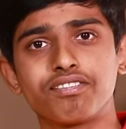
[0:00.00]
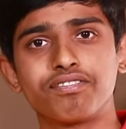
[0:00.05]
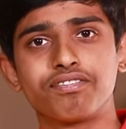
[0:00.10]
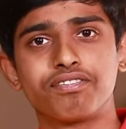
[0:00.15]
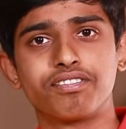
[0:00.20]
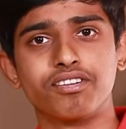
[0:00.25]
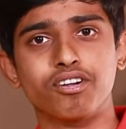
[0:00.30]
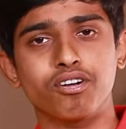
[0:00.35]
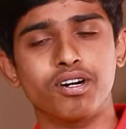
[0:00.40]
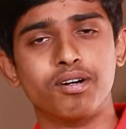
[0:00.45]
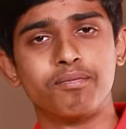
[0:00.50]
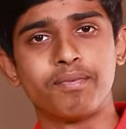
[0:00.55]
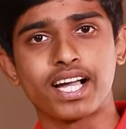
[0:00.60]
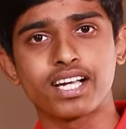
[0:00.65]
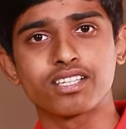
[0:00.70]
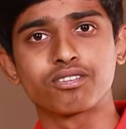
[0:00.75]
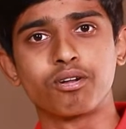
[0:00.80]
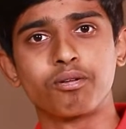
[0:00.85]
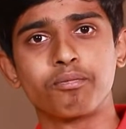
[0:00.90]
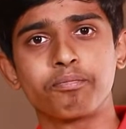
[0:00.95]
of
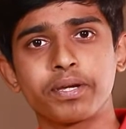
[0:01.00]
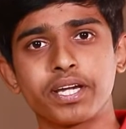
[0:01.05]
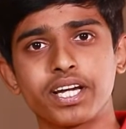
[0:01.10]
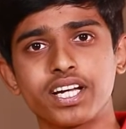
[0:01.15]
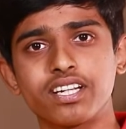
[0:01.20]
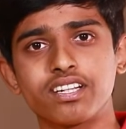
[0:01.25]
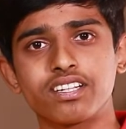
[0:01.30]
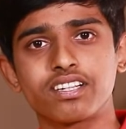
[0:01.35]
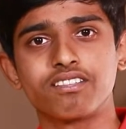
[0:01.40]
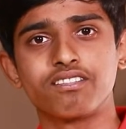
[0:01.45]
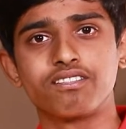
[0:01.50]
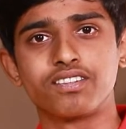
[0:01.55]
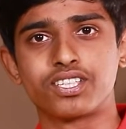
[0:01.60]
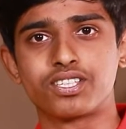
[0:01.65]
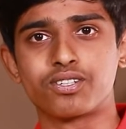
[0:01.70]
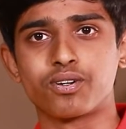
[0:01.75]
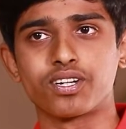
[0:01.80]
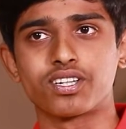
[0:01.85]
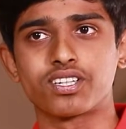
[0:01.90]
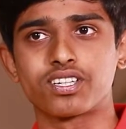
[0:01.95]
Max Olympiad,
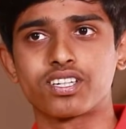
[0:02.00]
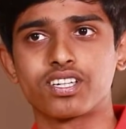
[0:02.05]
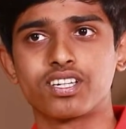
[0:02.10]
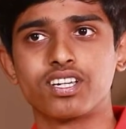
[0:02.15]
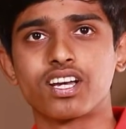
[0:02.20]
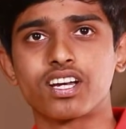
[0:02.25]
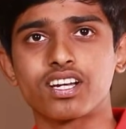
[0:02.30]
which was,